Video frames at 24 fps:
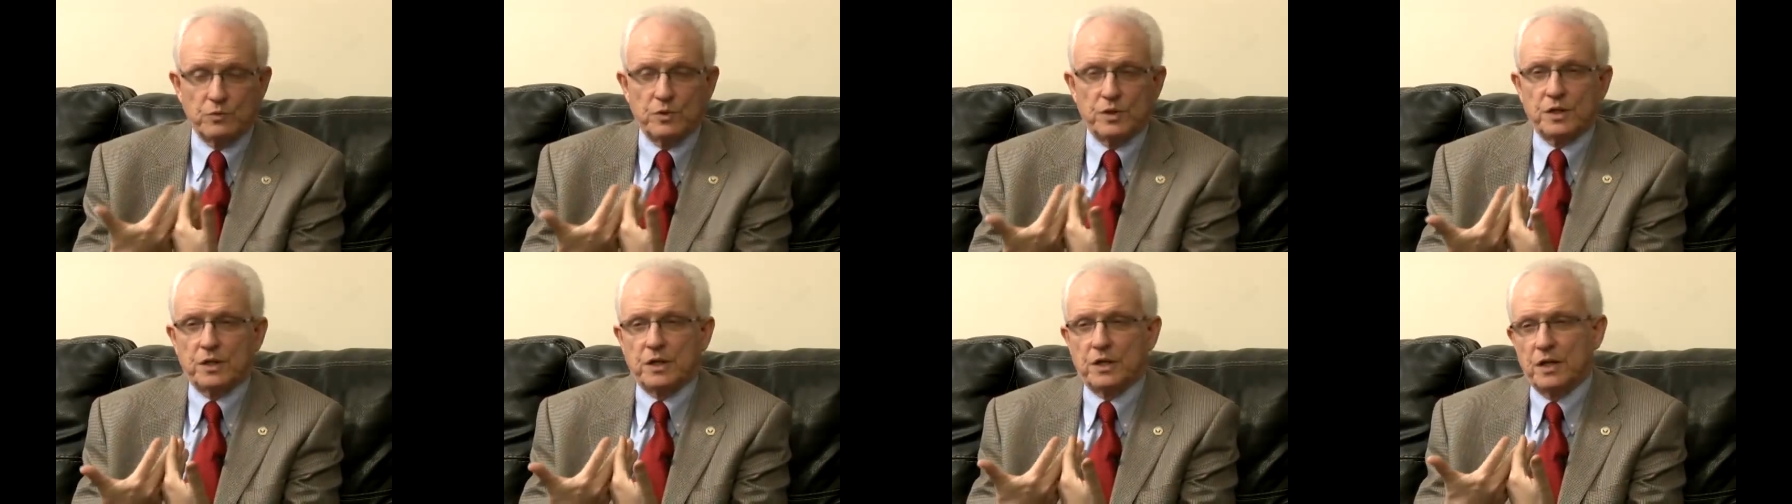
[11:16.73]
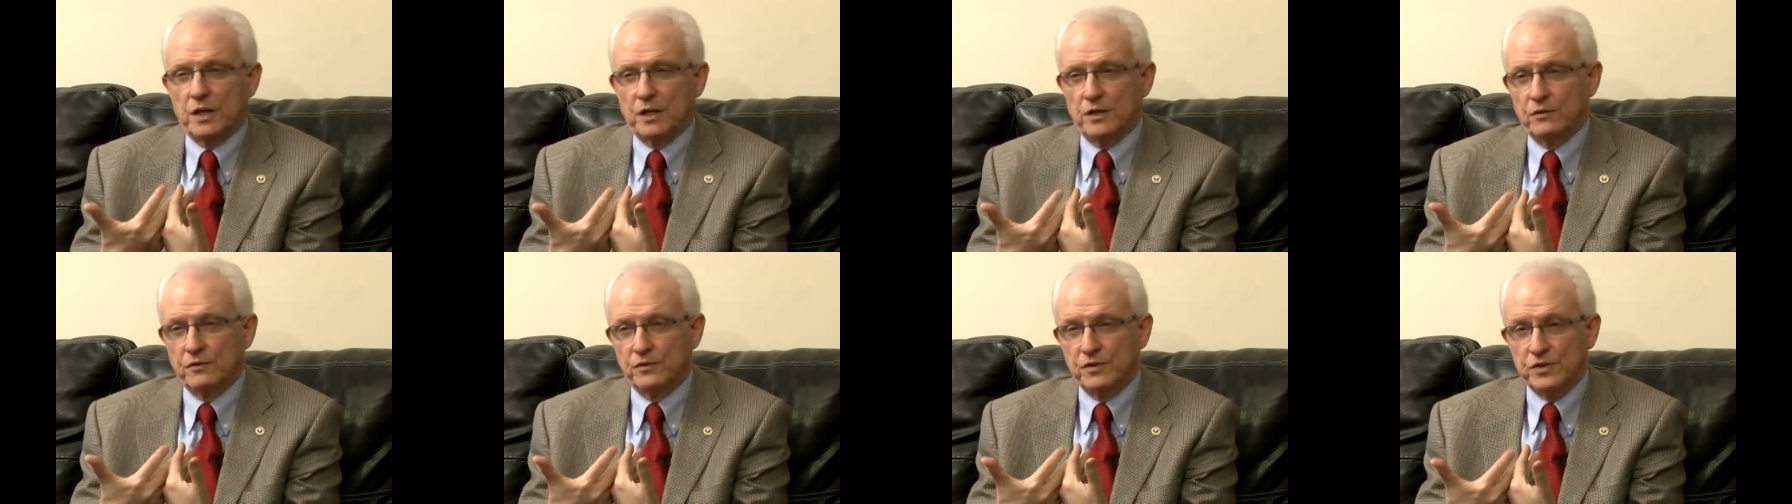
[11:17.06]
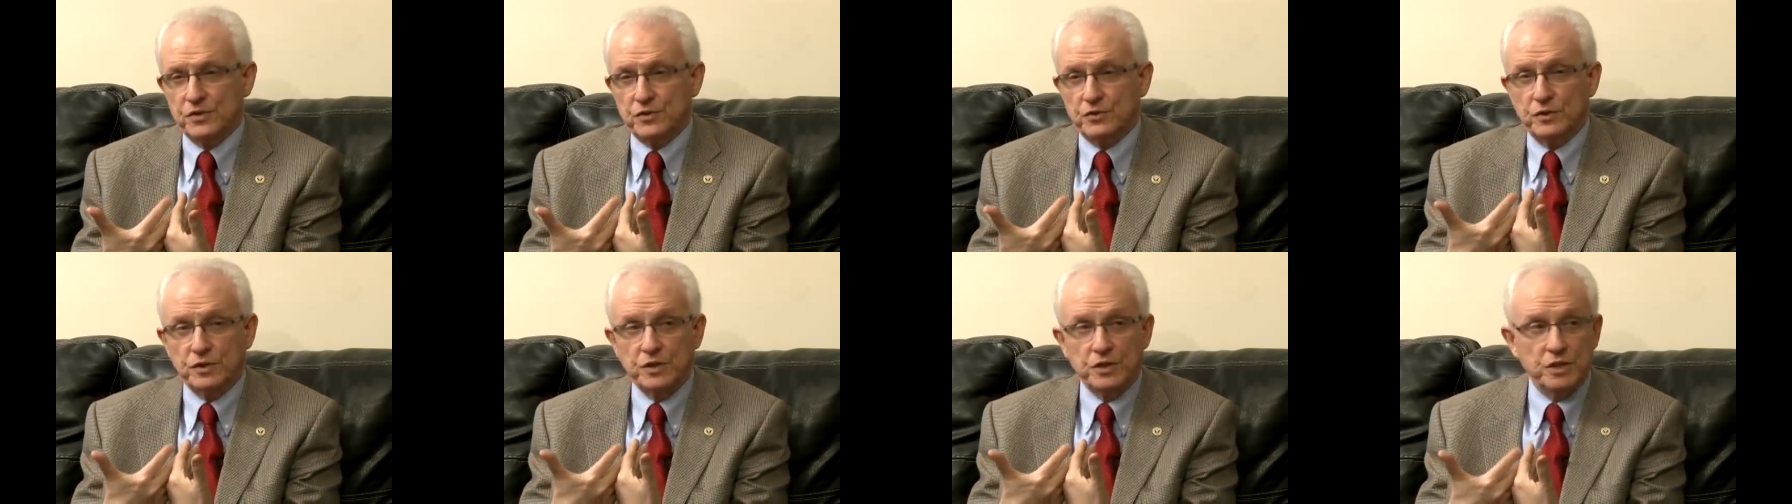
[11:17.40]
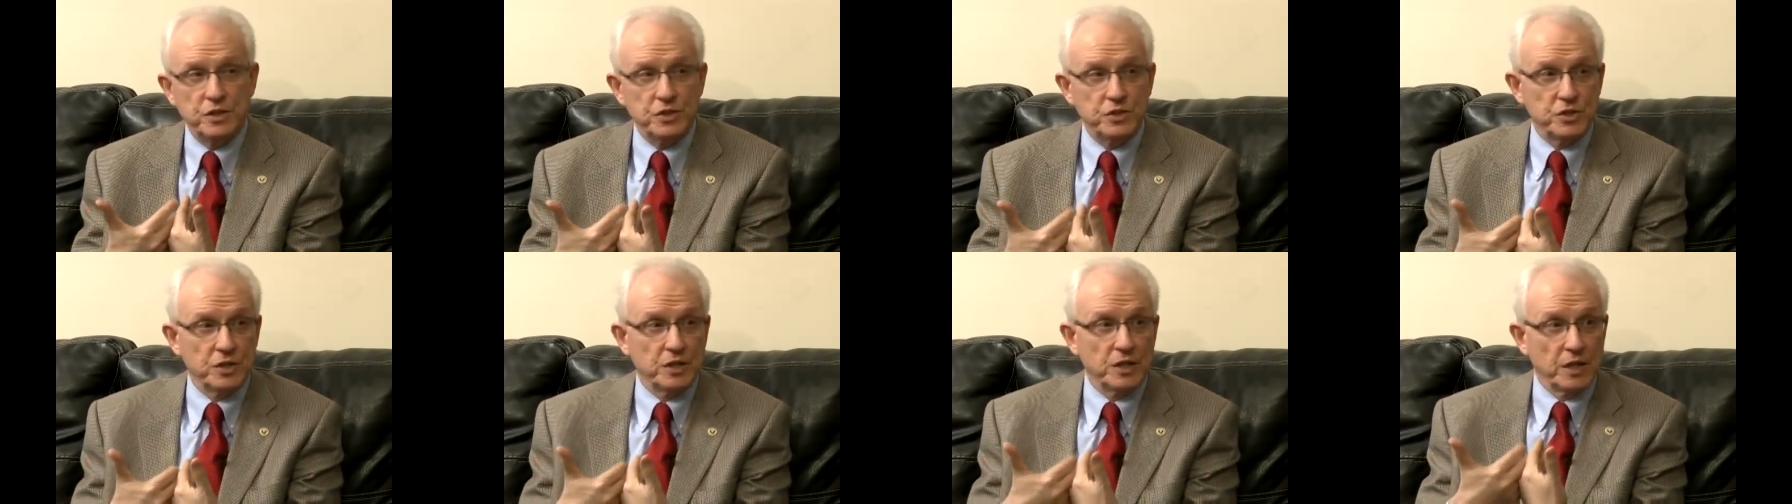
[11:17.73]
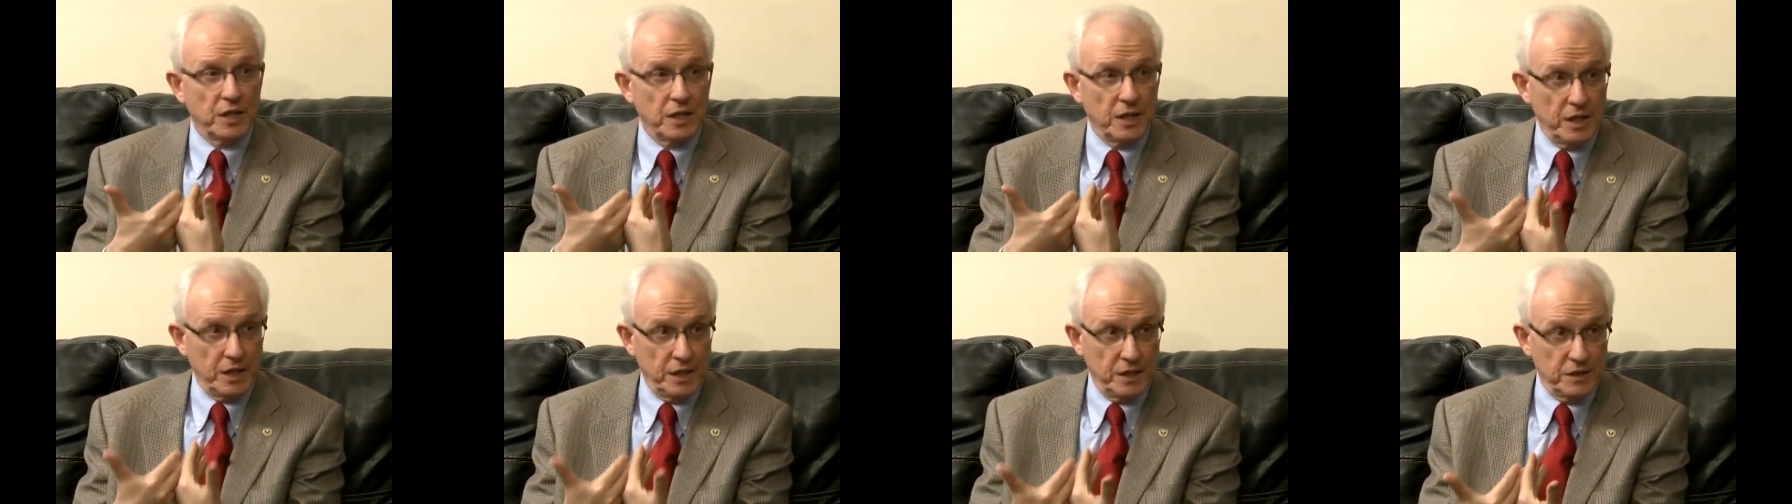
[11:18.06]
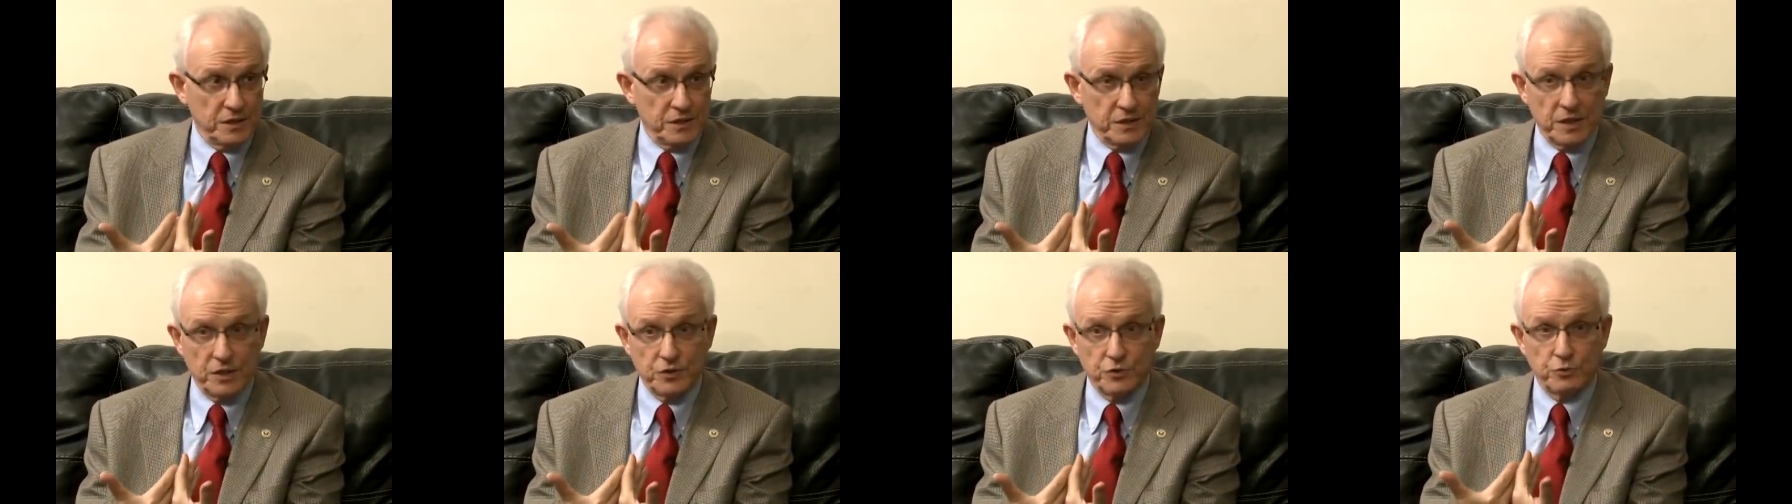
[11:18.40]
What kind of strategic
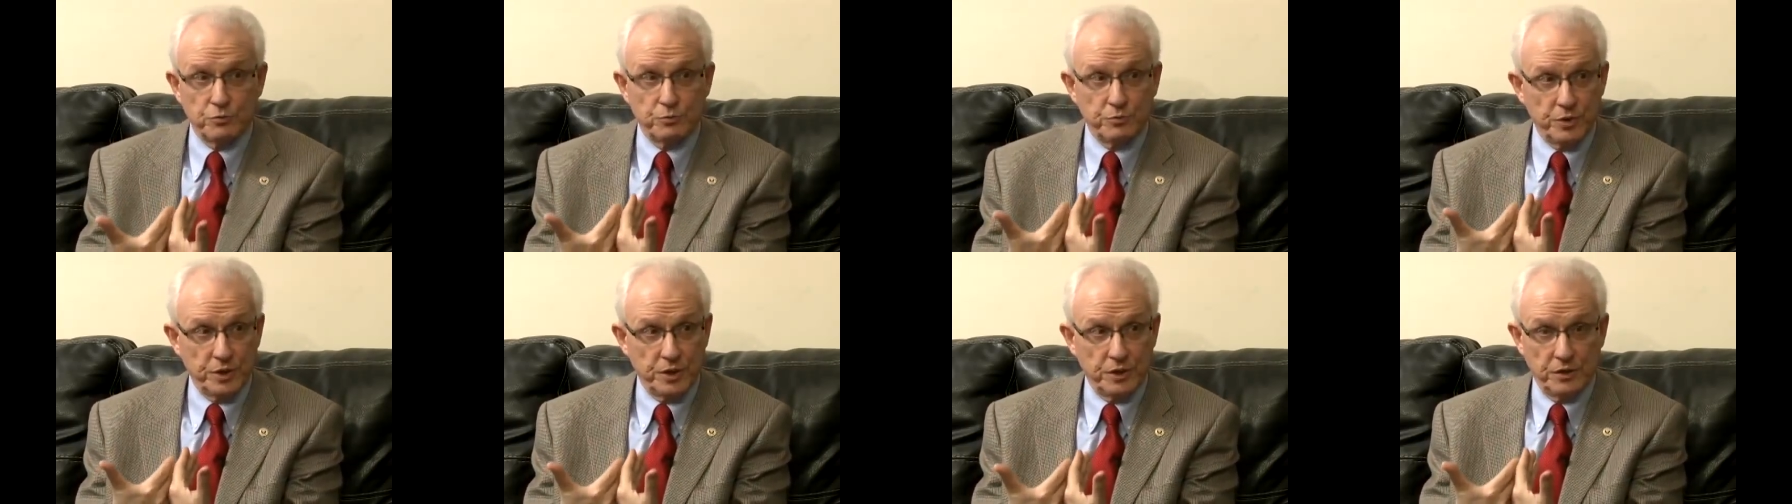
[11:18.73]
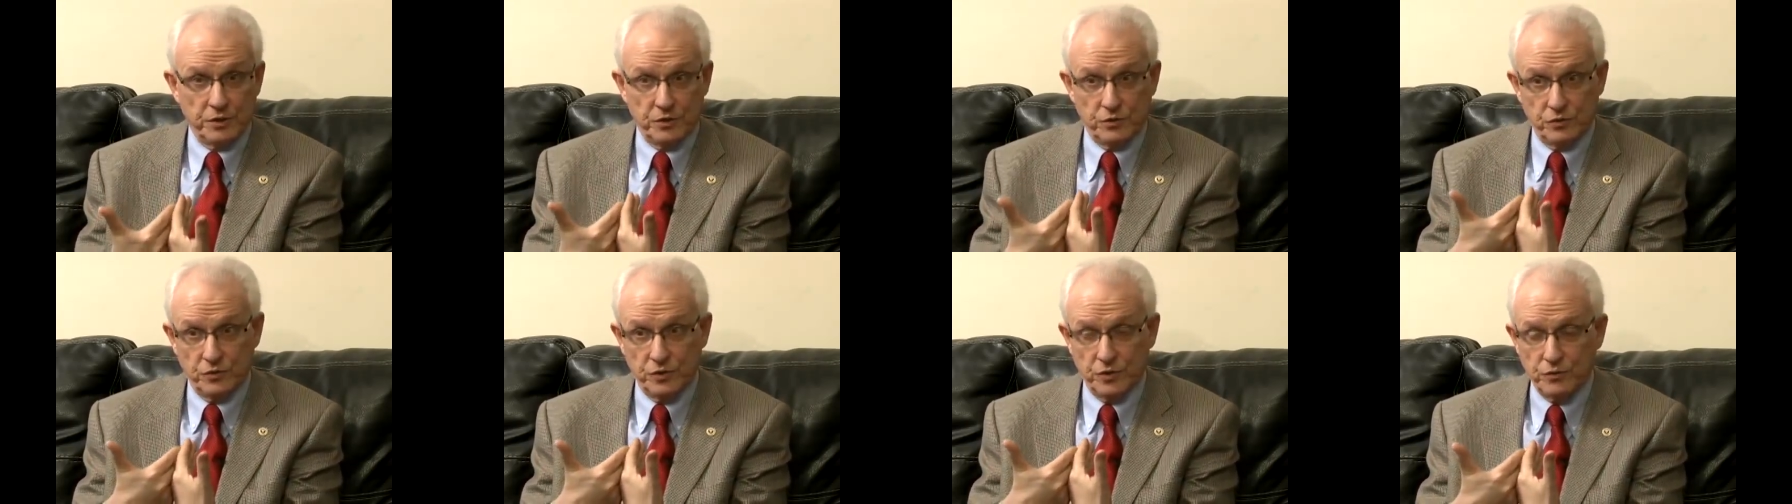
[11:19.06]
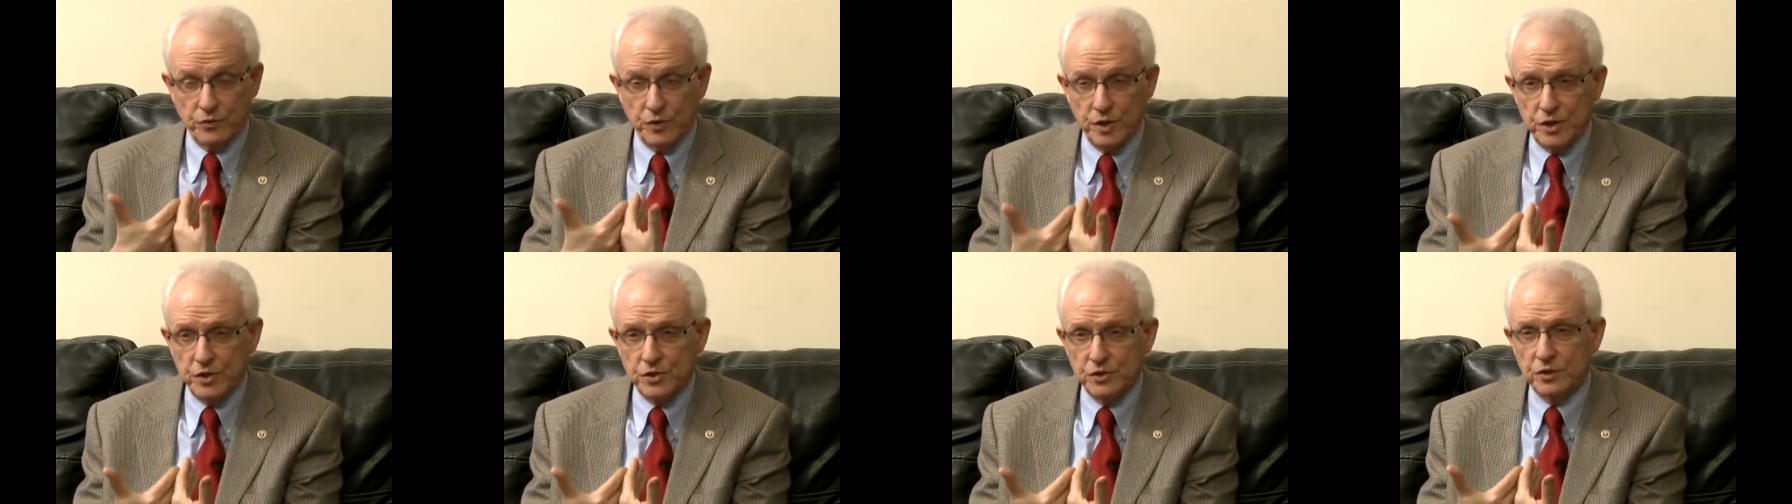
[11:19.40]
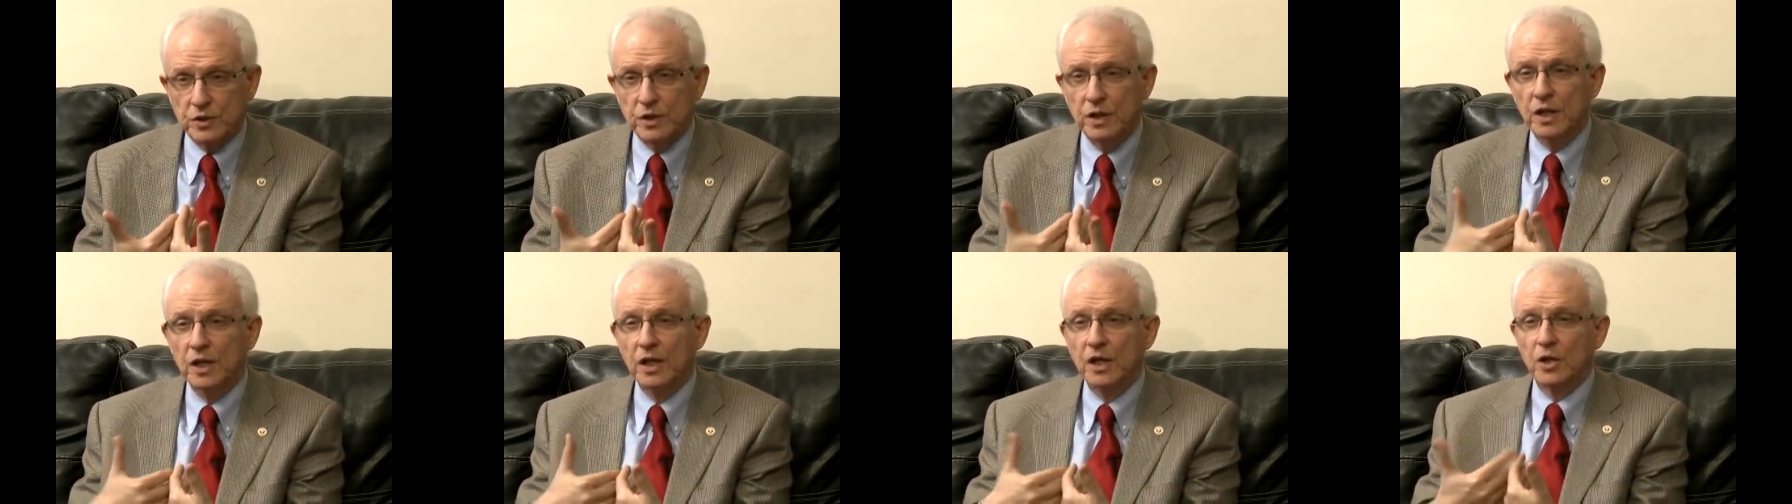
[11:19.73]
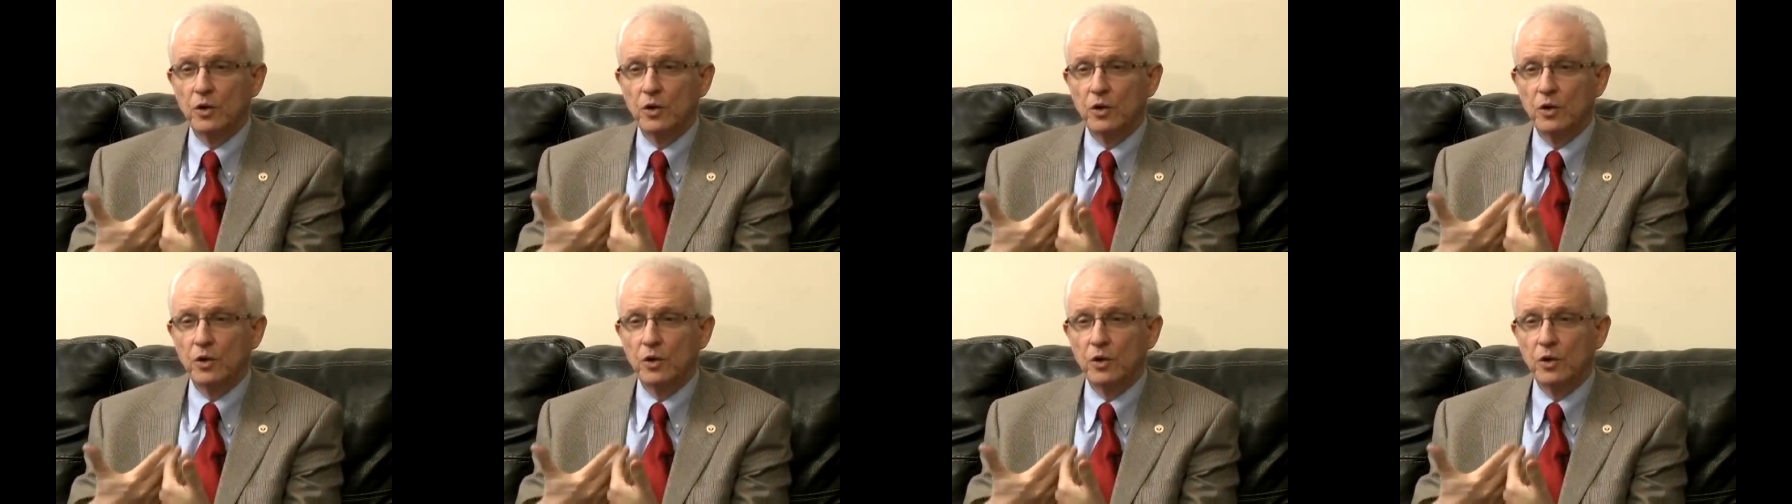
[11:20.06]
alliance are to bring into the region